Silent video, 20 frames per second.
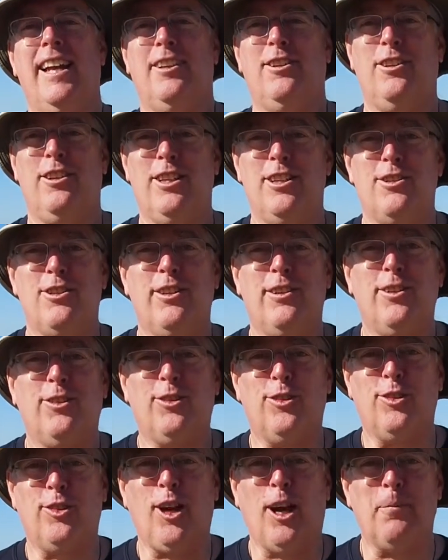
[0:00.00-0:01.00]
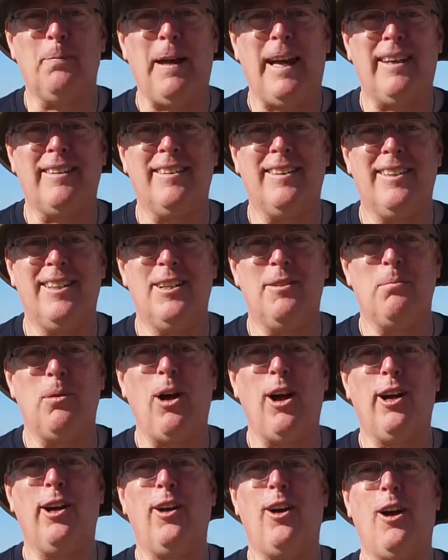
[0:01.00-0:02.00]
Tunisia, this is Scott Paton, Dean of
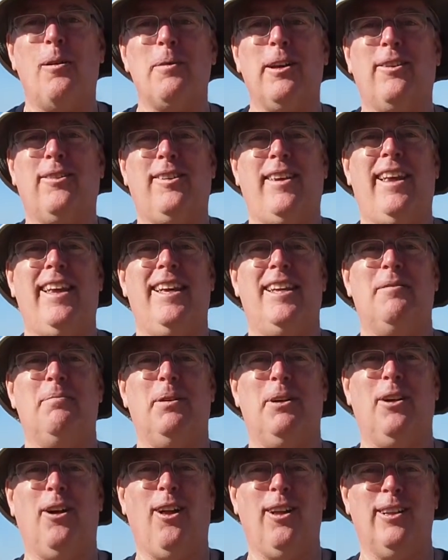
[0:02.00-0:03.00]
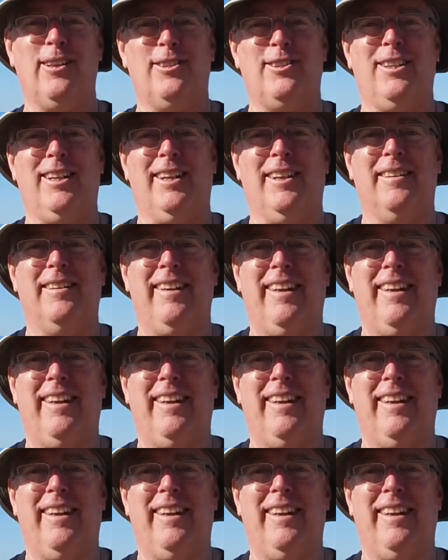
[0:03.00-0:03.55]
Blogonomics and Pedology.